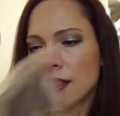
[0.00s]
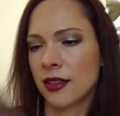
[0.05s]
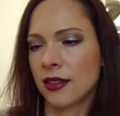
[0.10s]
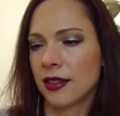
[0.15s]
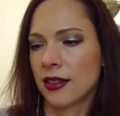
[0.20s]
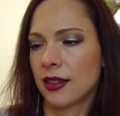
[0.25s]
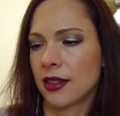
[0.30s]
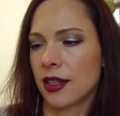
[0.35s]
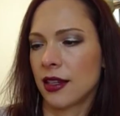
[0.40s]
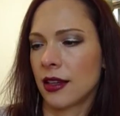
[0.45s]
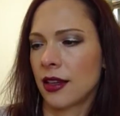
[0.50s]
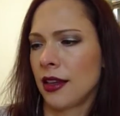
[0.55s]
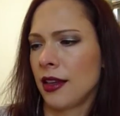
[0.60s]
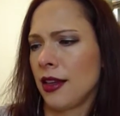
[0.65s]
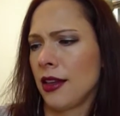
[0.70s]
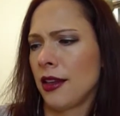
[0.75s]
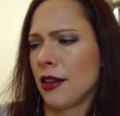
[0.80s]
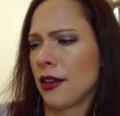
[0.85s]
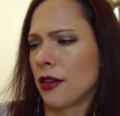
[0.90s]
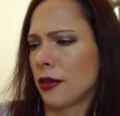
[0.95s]
This is like
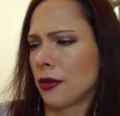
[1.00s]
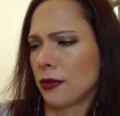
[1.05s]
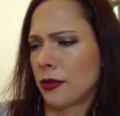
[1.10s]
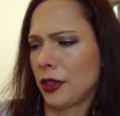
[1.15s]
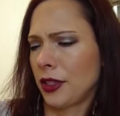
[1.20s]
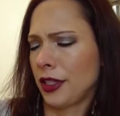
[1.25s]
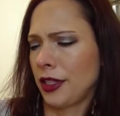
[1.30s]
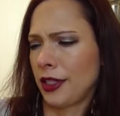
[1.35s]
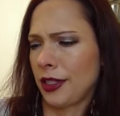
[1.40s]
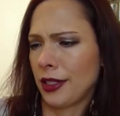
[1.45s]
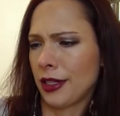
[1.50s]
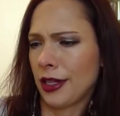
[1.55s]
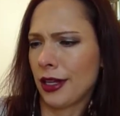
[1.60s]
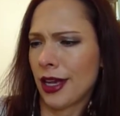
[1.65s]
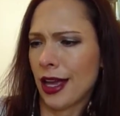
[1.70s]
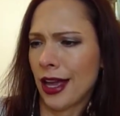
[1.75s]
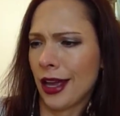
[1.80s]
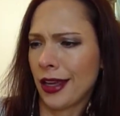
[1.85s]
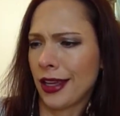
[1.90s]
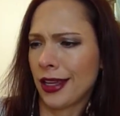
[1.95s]
a really
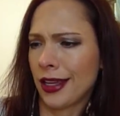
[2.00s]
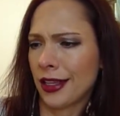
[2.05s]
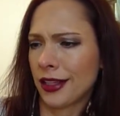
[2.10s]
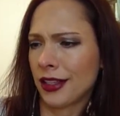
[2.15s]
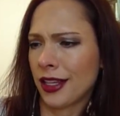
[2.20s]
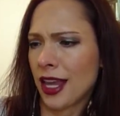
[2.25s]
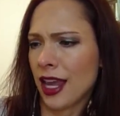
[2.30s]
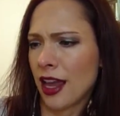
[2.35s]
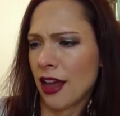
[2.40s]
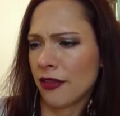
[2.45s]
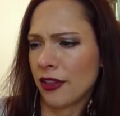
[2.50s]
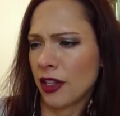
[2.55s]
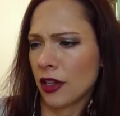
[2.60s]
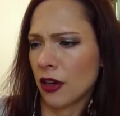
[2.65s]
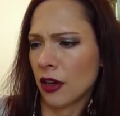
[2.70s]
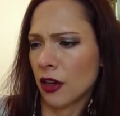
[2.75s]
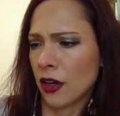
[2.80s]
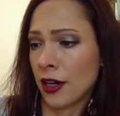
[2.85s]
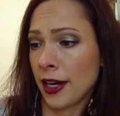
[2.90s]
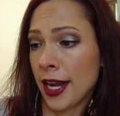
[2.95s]
high-end
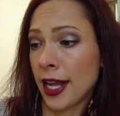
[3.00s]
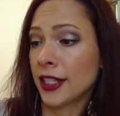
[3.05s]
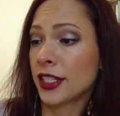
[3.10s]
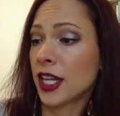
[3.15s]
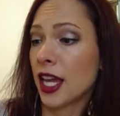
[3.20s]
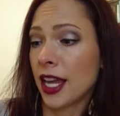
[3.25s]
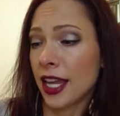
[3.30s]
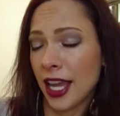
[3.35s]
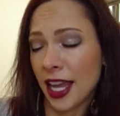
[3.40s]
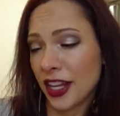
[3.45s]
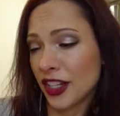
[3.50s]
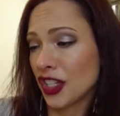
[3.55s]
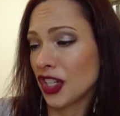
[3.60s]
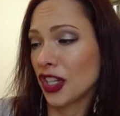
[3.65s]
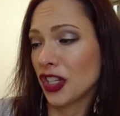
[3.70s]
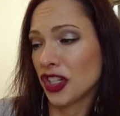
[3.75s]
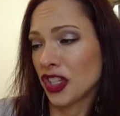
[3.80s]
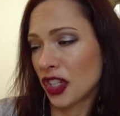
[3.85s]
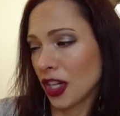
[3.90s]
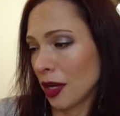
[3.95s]
caviar
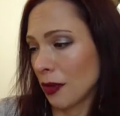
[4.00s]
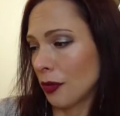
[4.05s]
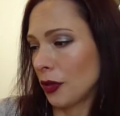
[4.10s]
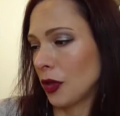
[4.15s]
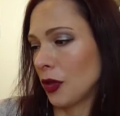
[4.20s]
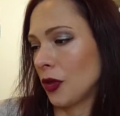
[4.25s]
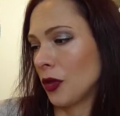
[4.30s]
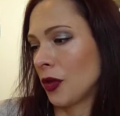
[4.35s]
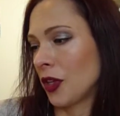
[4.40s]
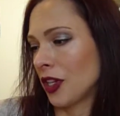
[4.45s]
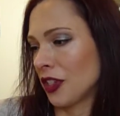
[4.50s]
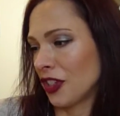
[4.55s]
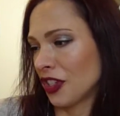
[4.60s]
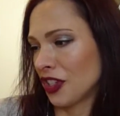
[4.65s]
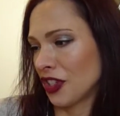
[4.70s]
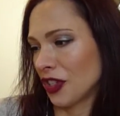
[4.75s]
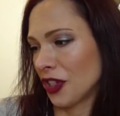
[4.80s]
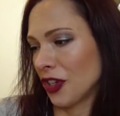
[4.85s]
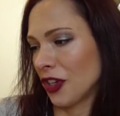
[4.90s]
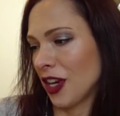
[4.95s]
anti-aging shampoo,
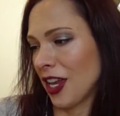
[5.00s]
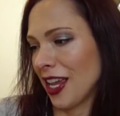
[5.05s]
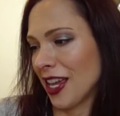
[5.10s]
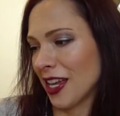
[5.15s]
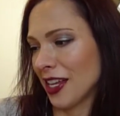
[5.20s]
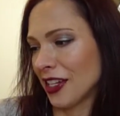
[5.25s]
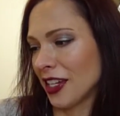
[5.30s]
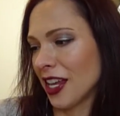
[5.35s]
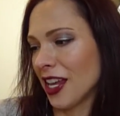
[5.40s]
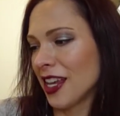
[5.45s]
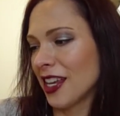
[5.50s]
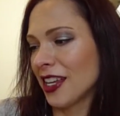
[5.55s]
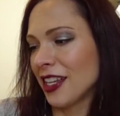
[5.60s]
conditioner, and